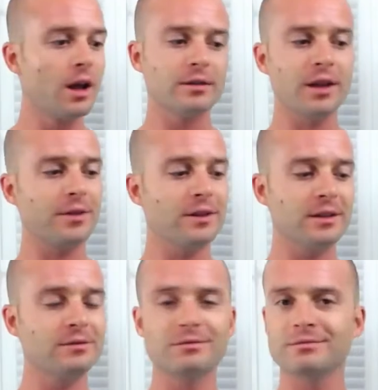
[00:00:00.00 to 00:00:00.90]

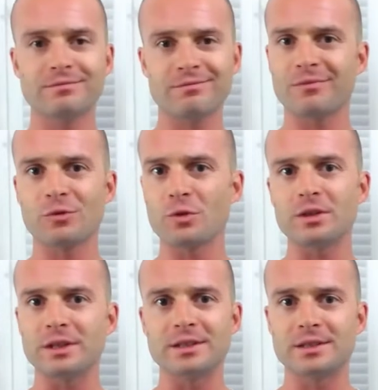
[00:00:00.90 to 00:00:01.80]
Nothing
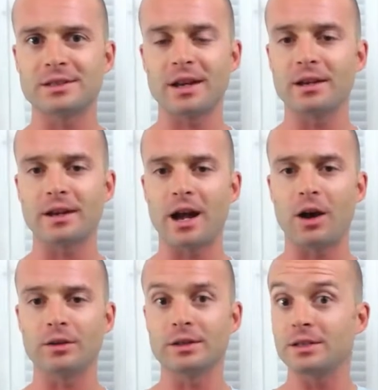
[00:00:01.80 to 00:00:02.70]
really is standing
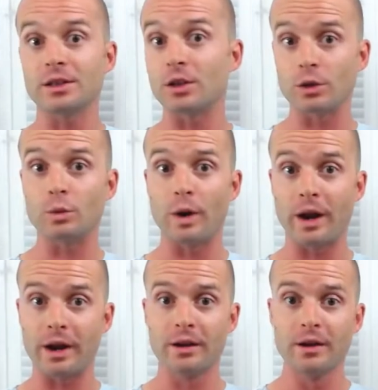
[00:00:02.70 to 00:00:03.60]
out, at least in a good
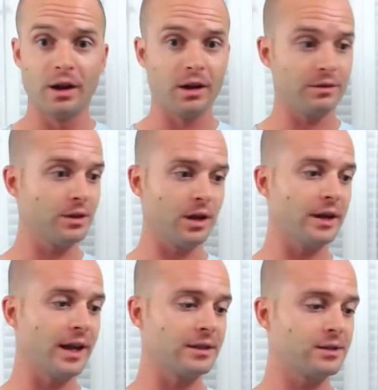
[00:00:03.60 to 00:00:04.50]
way,
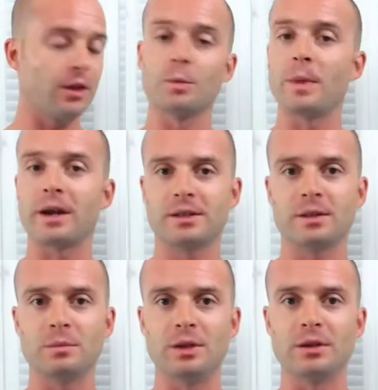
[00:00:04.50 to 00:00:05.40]
against other
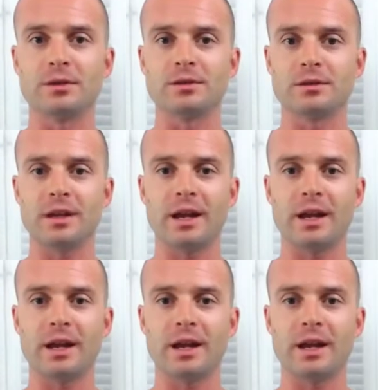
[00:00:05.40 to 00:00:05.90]
Mexican beers.